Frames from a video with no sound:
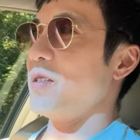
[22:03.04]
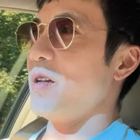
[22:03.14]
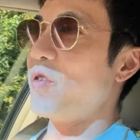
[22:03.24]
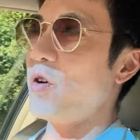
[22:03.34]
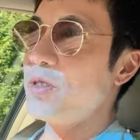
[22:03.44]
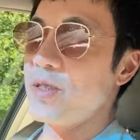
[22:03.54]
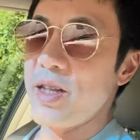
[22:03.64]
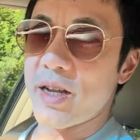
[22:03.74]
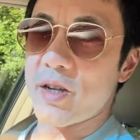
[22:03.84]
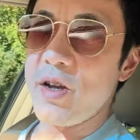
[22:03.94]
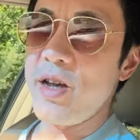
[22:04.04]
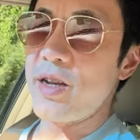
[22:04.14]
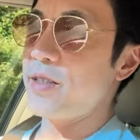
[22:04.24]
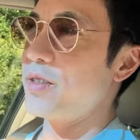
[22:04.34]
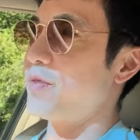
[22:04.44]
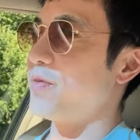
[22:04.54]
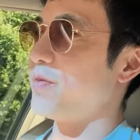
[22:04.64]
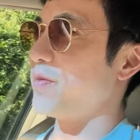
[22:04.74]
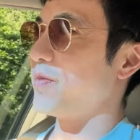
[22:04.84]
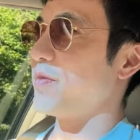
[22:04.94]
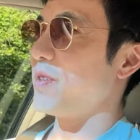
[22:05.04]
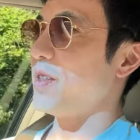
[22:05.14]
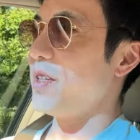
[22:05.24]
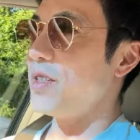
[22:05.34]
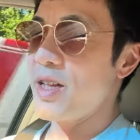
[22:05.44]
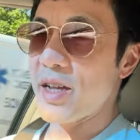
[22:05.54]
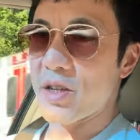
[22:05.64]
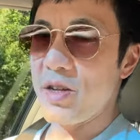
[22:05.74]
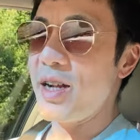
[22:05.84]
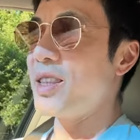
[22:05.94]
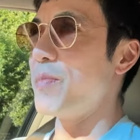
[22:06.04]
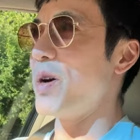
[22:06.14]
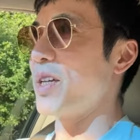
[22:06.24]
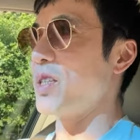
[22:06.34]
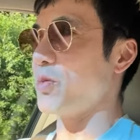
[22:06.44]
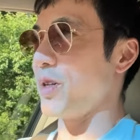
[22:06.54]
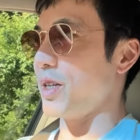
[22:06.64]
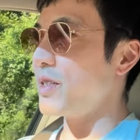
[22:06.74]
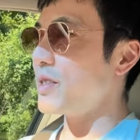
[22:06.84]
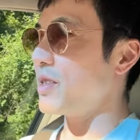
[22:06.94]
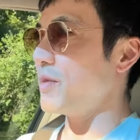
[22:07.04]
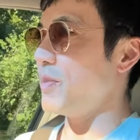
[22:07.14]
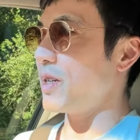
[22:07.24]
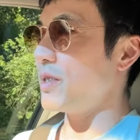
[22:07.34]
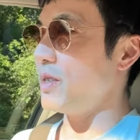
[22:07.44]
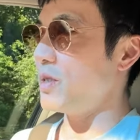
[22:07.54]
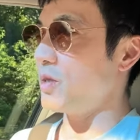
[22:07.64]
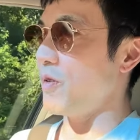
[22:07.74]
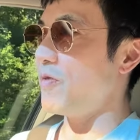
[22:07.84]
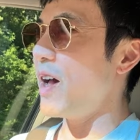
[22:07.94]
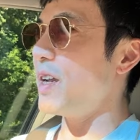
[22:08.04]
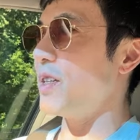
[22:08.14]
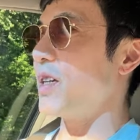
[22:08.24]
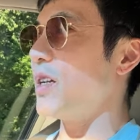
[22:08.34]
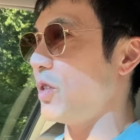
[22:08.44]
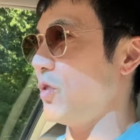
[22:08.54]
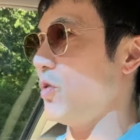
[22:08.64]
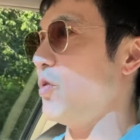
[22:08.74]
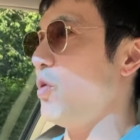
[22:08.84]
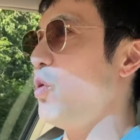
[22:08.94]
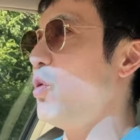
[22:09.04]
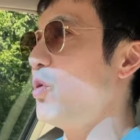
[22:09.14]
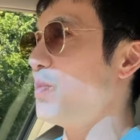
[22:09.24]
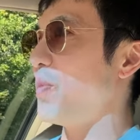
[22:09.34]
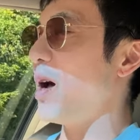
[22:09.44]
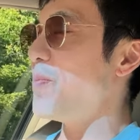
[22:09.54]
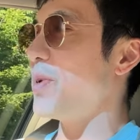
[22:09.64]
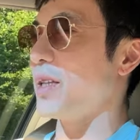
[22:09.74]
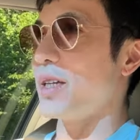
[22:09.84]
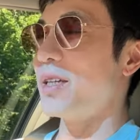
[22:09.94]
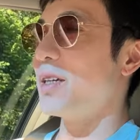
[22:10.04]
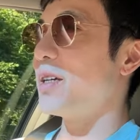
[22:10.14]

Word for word: Of course, he's not good. He's not good at the monkey swings because he's so fat. He's got a huge pot belly.